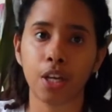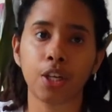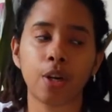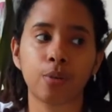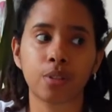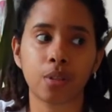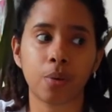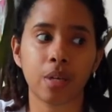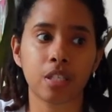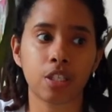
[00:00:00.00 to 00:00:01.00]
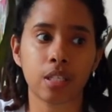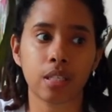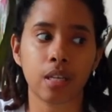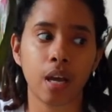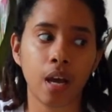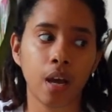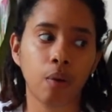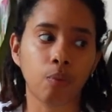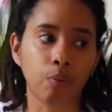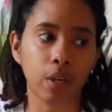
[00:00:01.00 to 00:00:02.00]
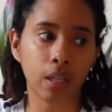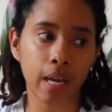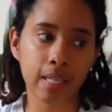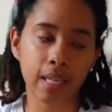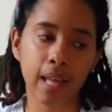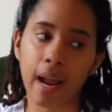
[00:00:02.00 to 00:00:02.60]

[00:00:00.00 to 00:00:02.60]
You know, so it's just realizing